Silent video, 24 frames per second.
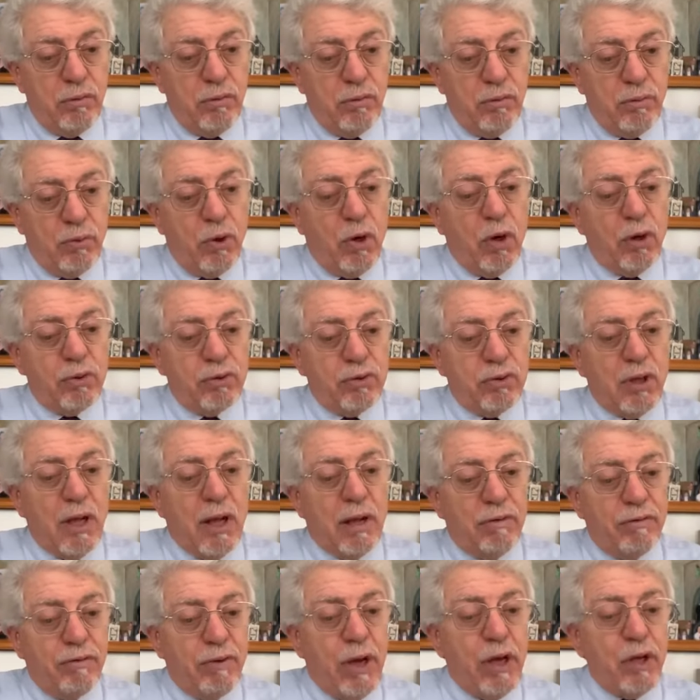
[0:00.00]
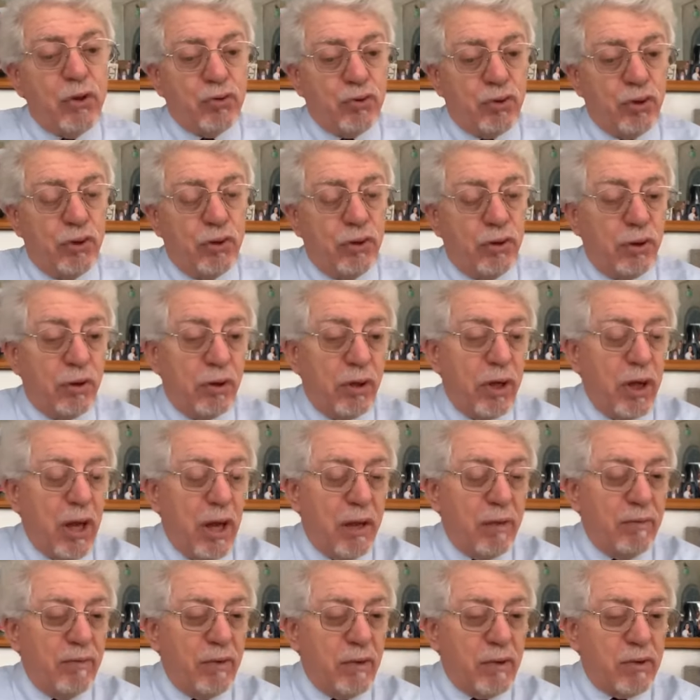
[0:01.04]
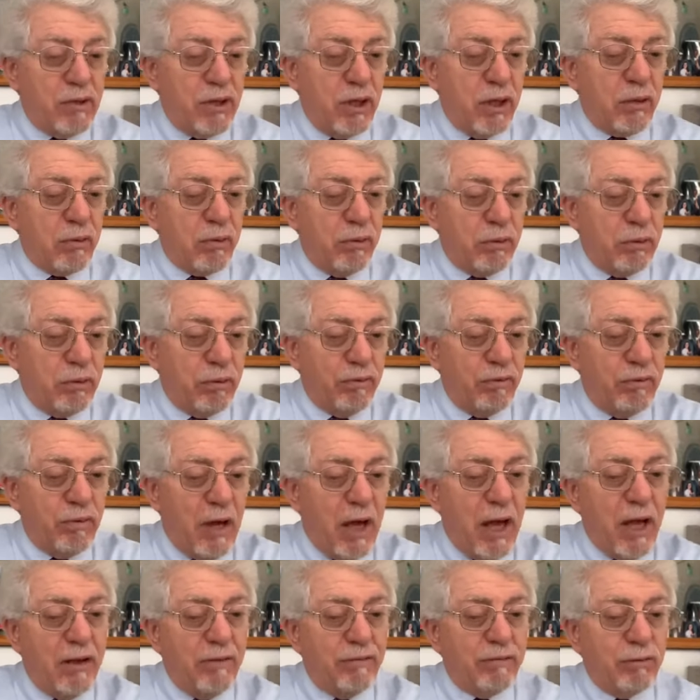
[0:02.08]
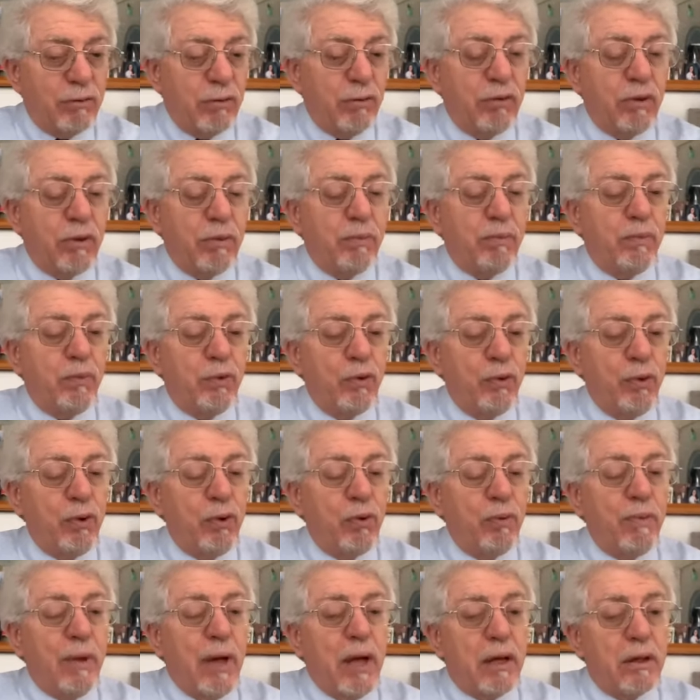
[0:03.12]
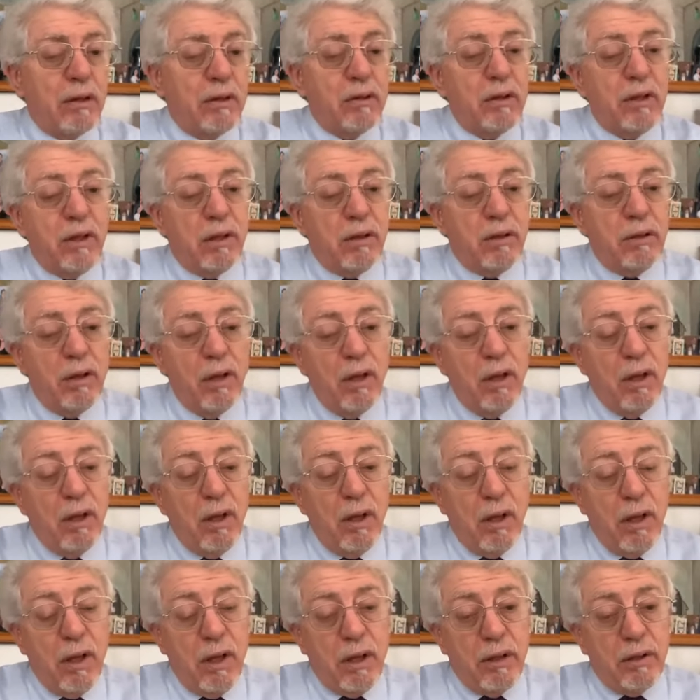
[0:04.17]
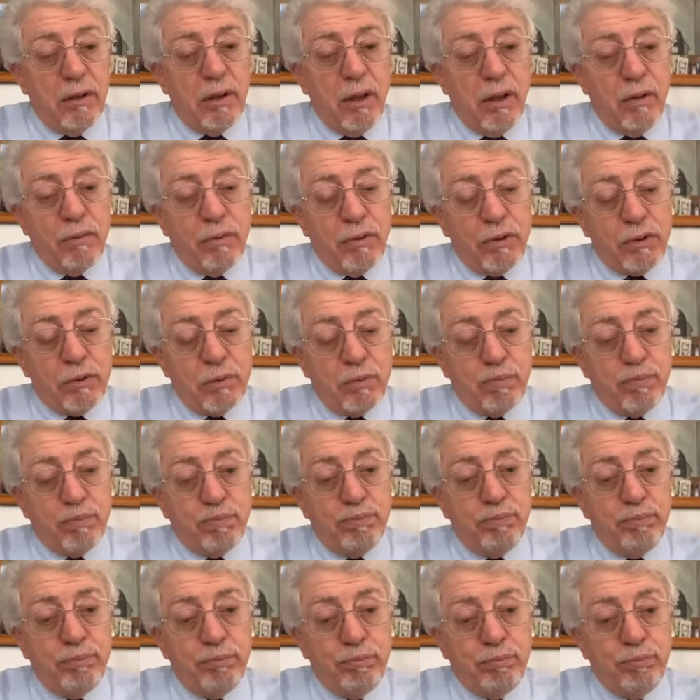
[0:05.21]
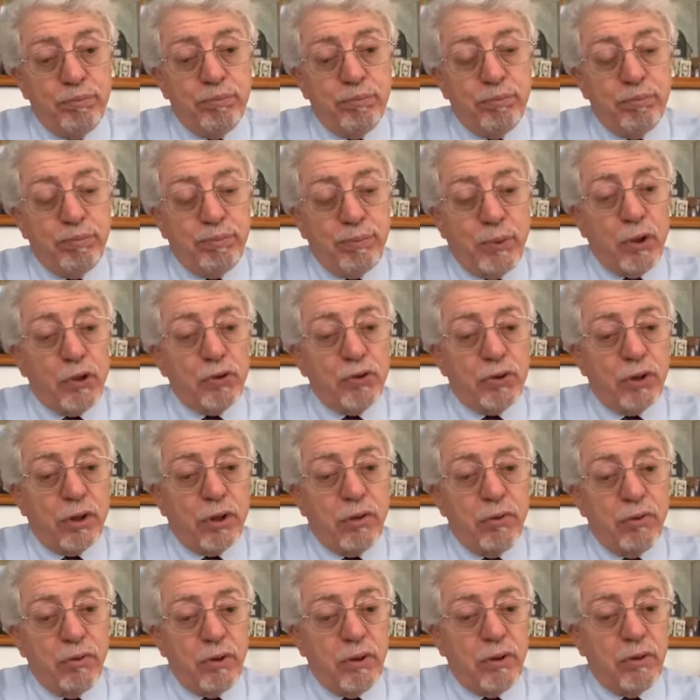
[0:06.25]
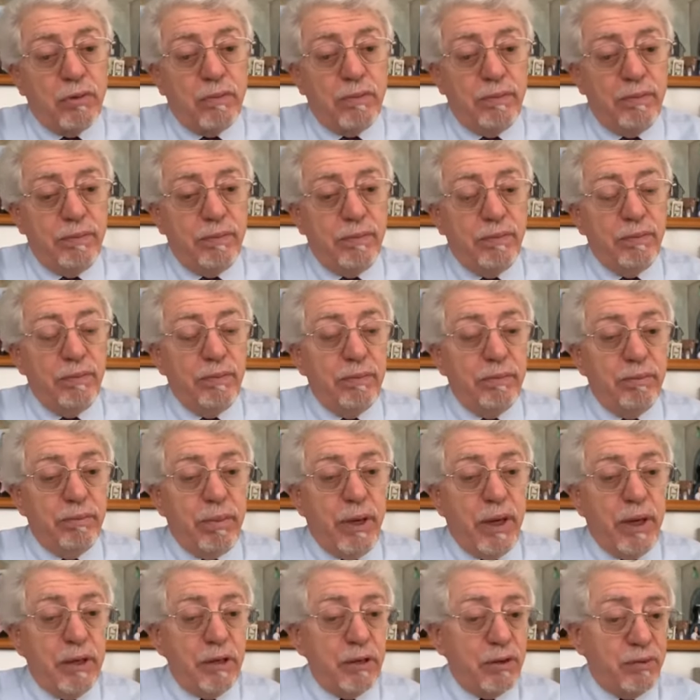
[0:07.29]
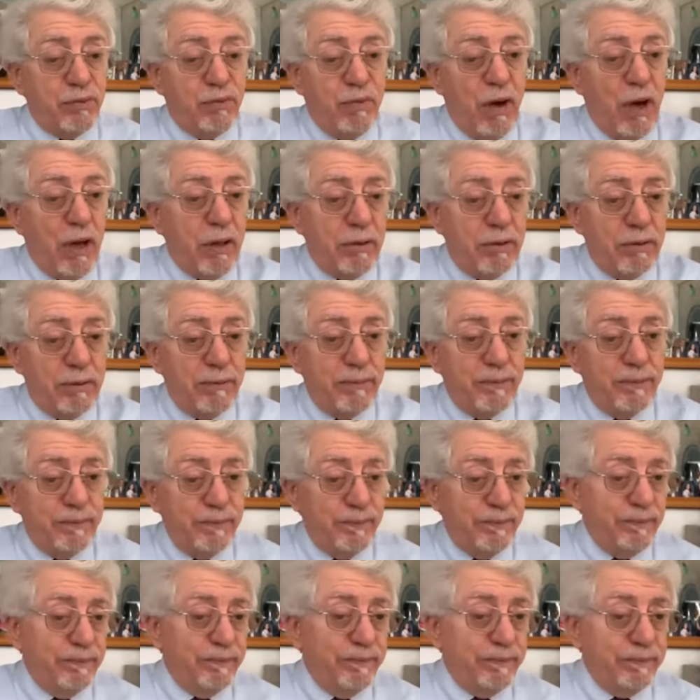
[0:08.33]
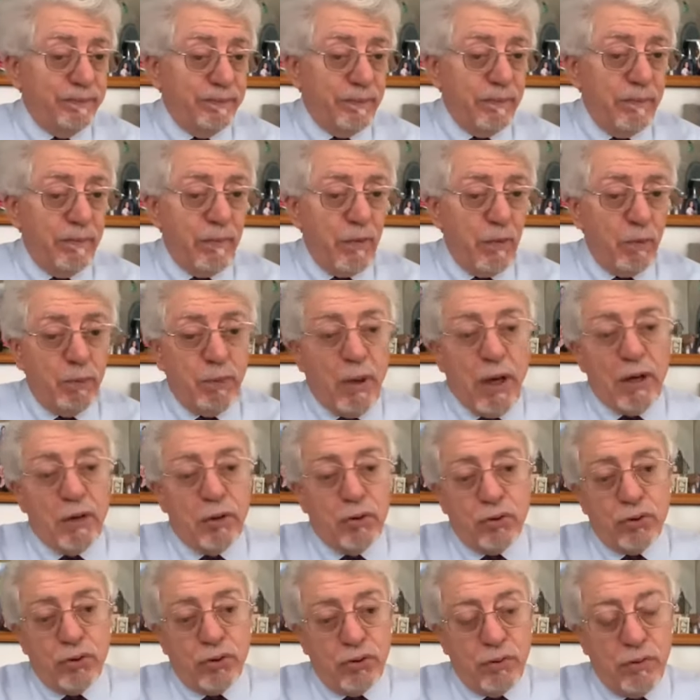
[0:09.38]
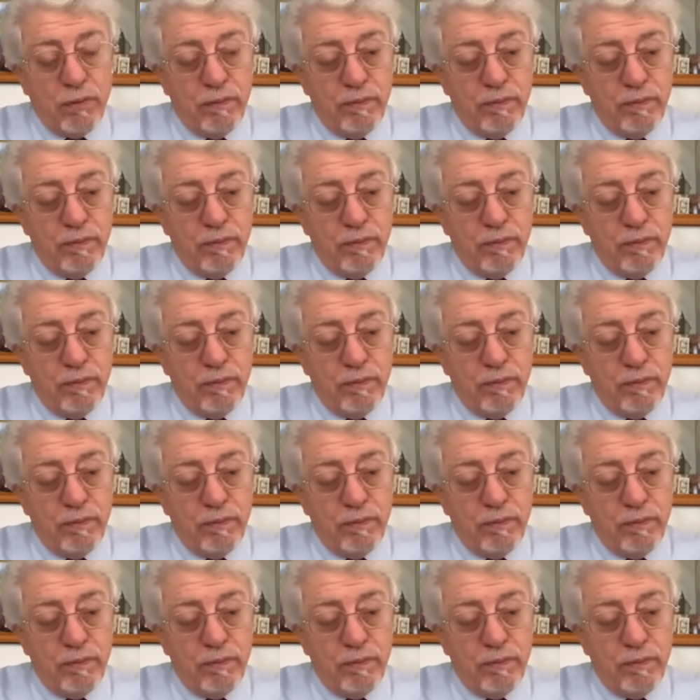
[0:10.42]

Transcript: brought salvation, gave the secret of life to humanity, and then was persecuted by his father, punished,